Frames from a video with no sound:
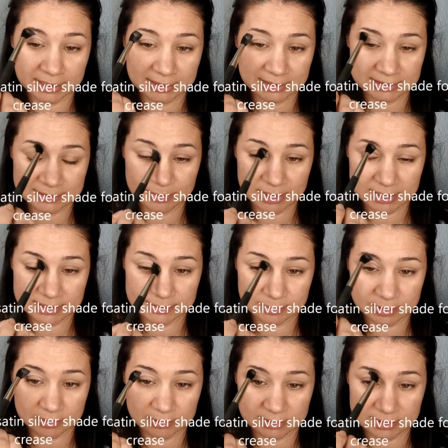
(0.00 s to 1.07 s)
eyelid space
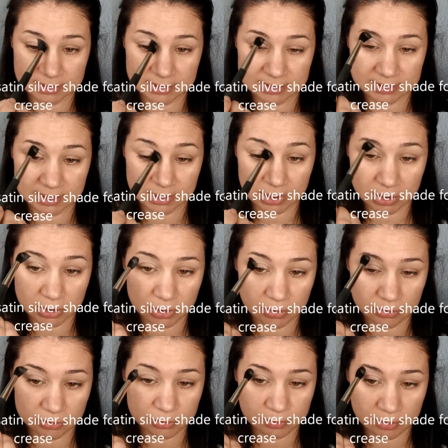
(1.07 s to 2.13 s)
because it's a
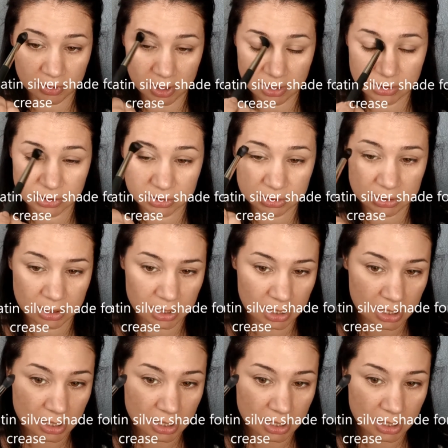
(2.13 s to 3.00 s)
huge brush